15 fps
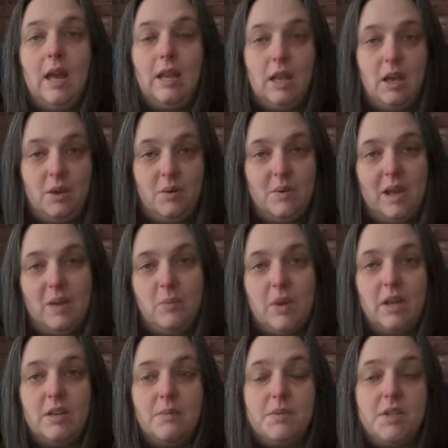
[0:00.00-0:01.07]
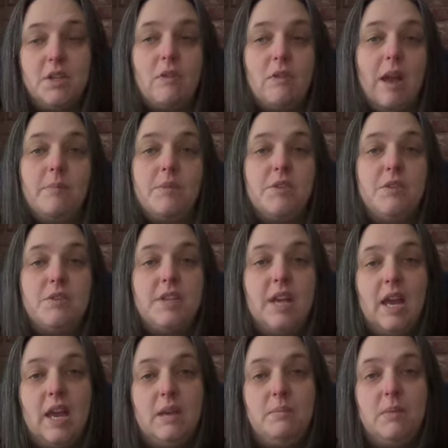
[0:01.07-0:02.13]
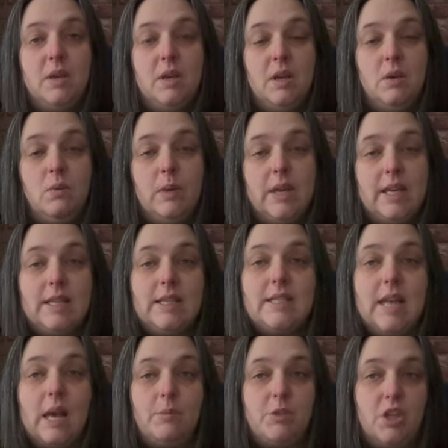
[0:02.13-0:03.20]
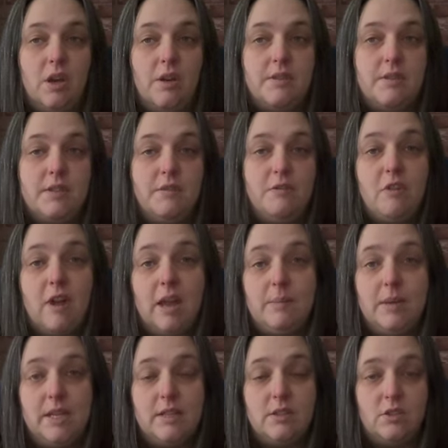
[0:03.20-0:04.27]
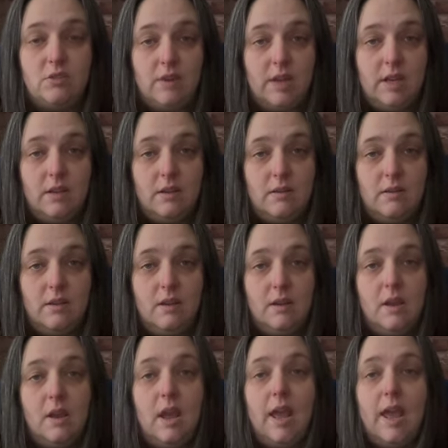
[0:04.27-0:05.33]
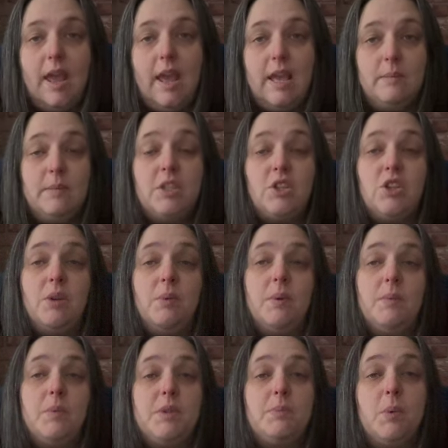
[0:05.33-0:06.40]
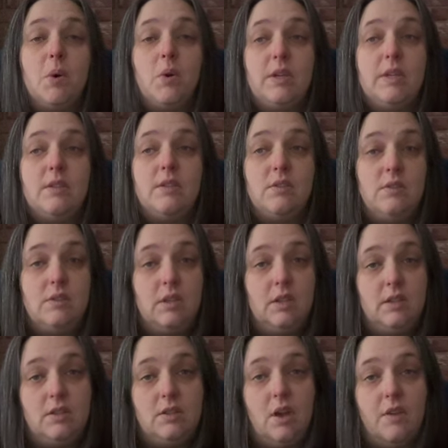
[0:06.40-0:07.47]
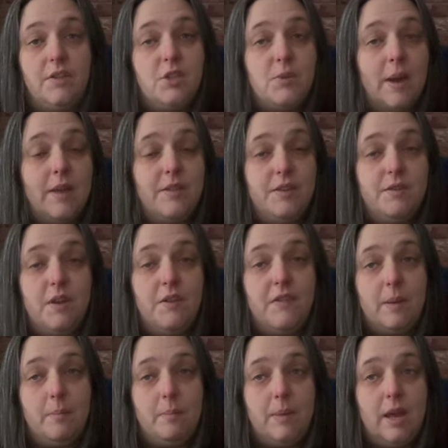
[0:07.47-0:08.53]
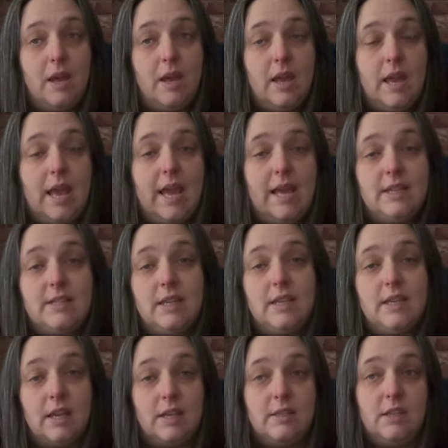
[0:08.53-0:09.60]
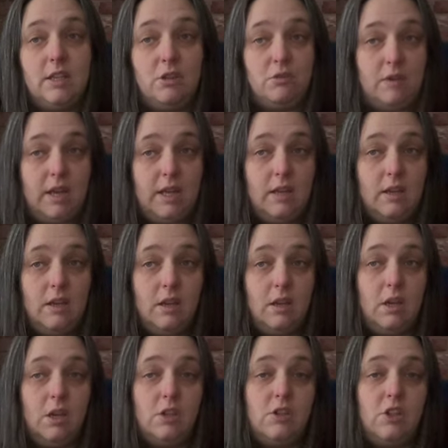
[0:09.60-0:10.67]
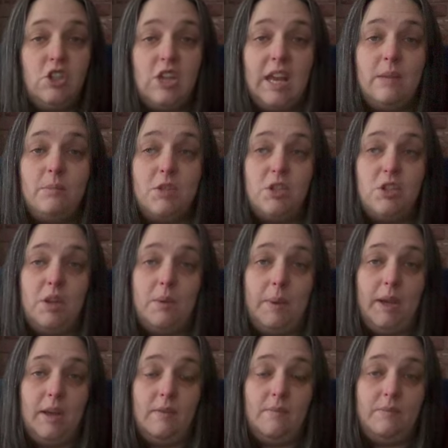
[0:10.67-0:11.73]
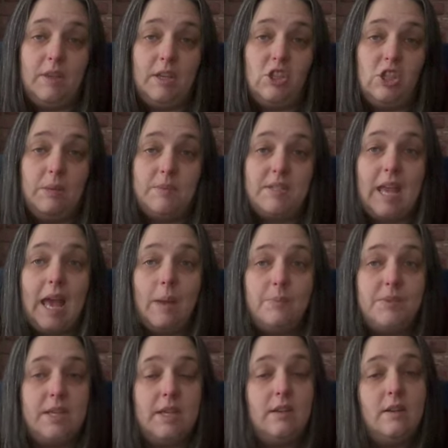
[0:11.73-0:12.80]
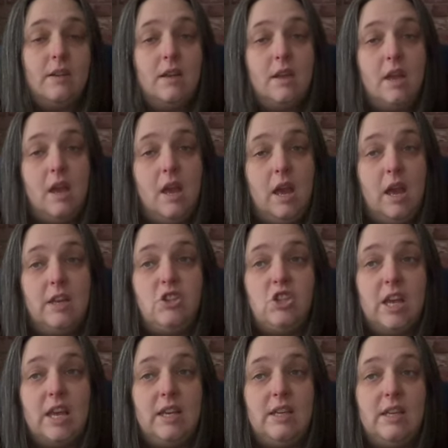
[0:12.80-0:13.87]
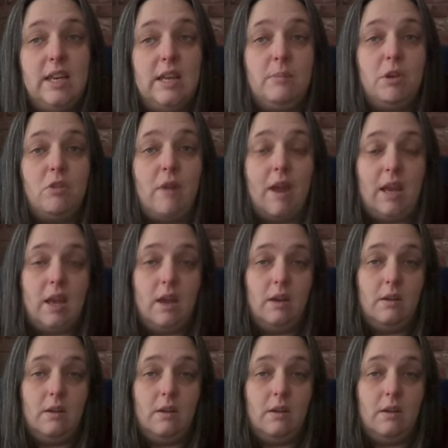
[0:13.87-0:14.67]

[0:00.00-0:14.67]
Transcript: Hello and welcome to Crimes Through Time, weekly snapshots of crime history. Amy Stuart was born in Sunderland on the 12th of November 1893 to James Stuart, a ship's captain, and Jane Nee McGregor.